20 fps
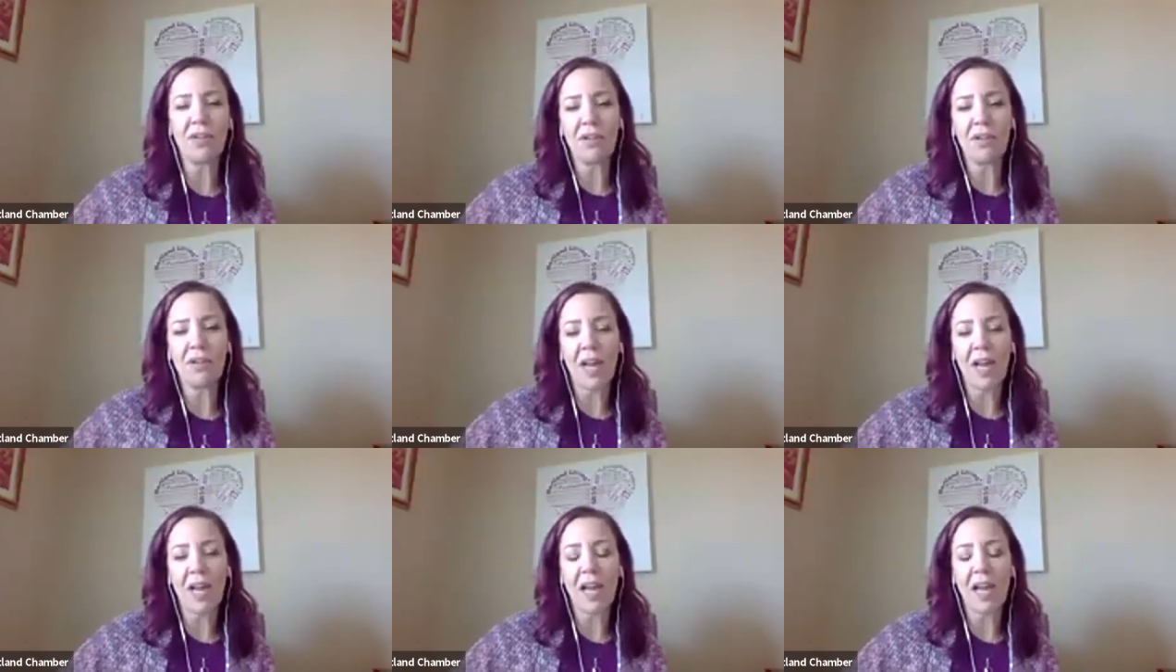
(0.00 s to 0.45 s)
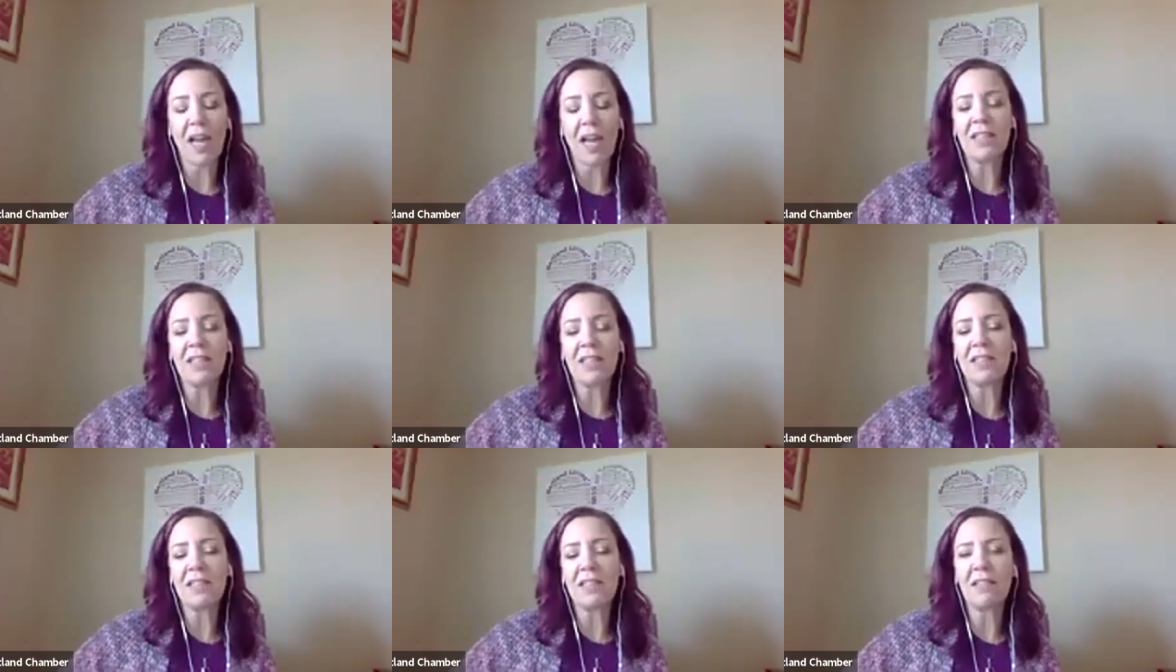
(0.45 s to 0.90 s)
I have lots of
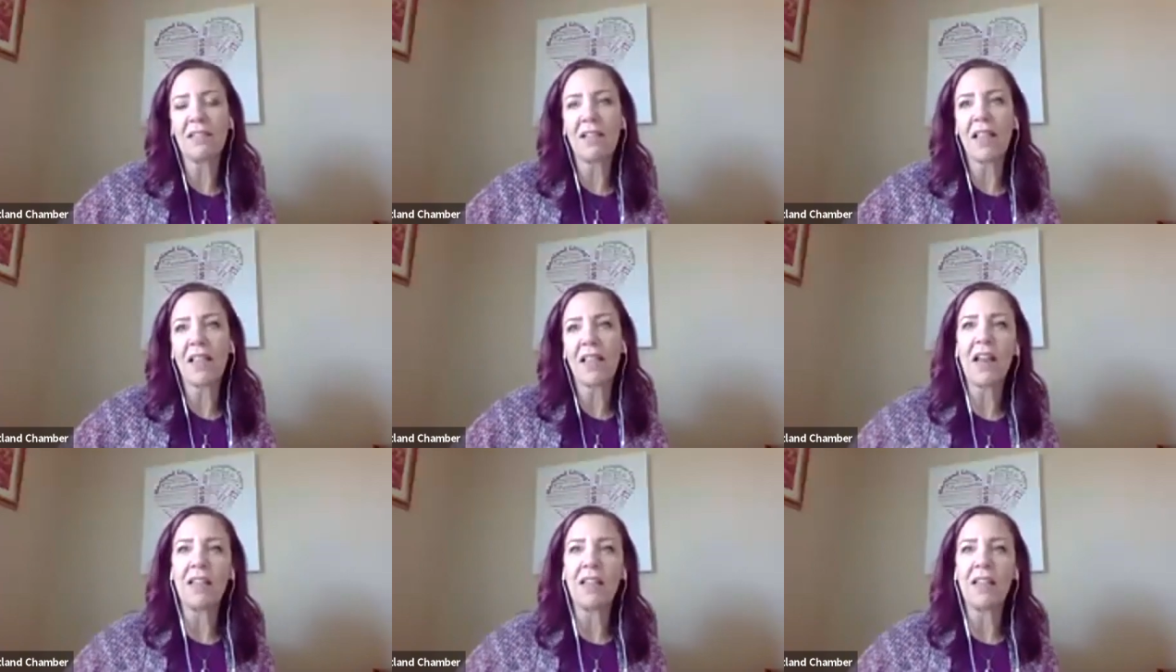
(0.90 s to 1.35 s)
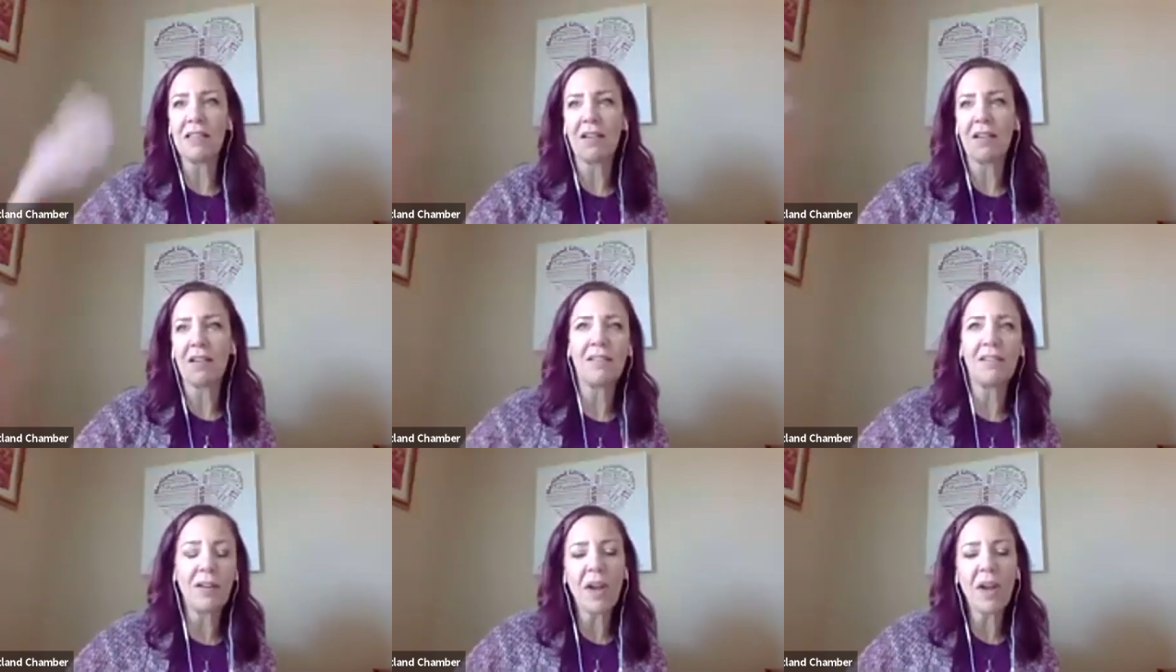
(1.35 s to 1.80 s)
questions for you guys,
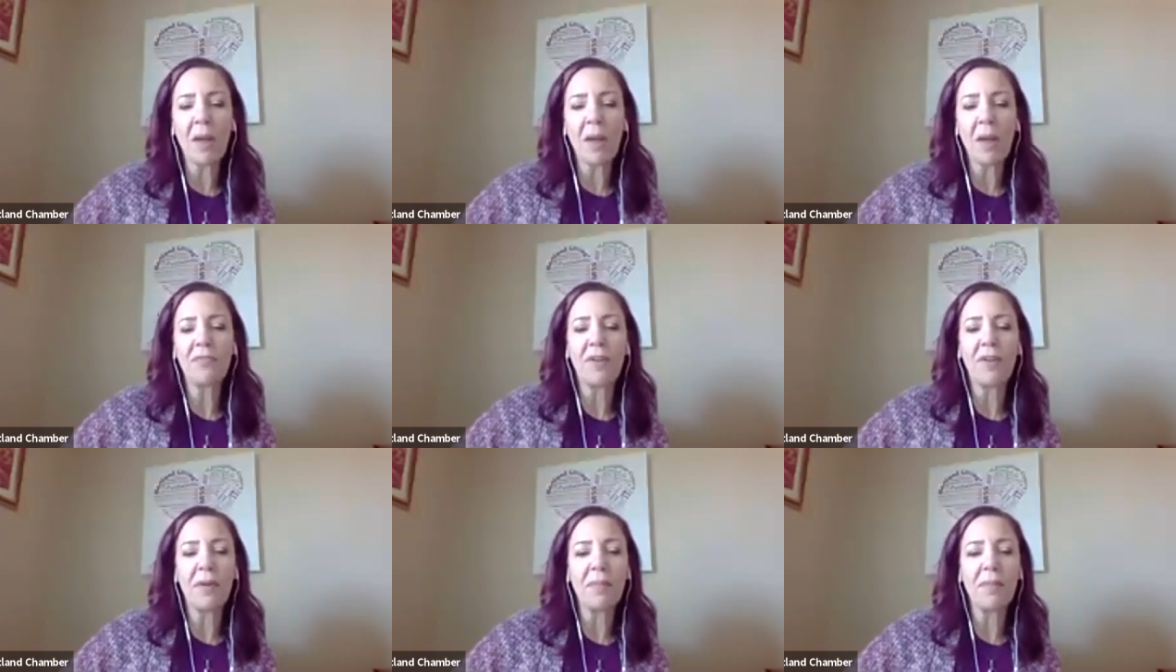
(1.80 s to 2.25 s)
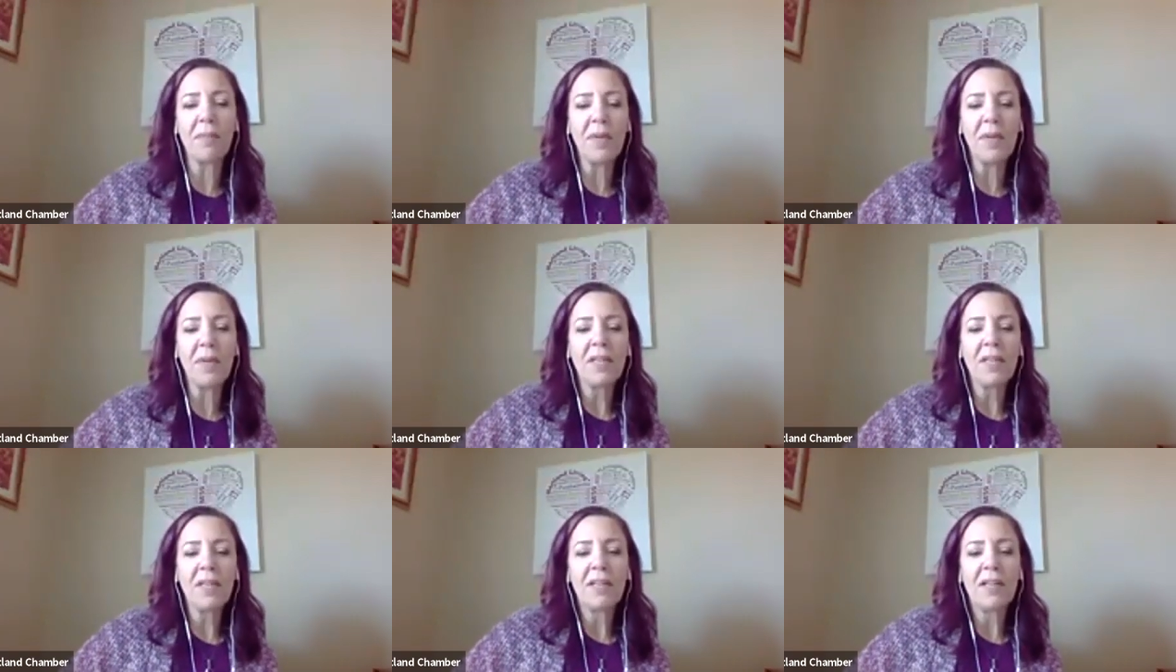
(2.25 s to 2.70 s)
and a lot of these are
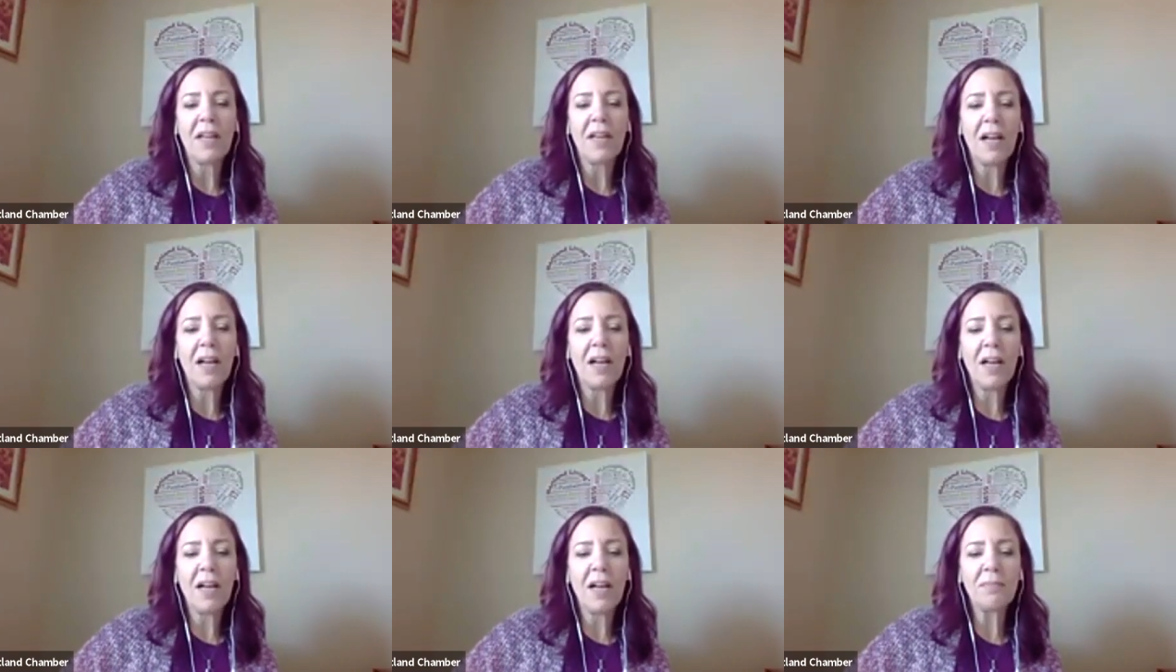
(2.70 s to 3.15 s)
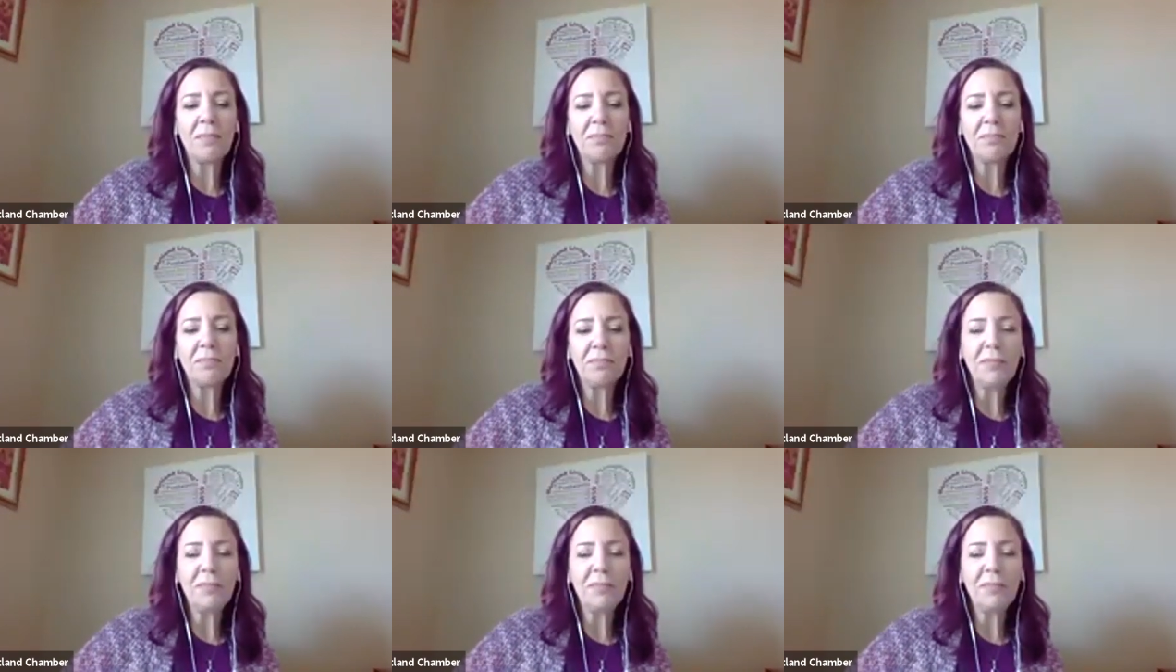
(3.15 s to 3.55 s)
coming from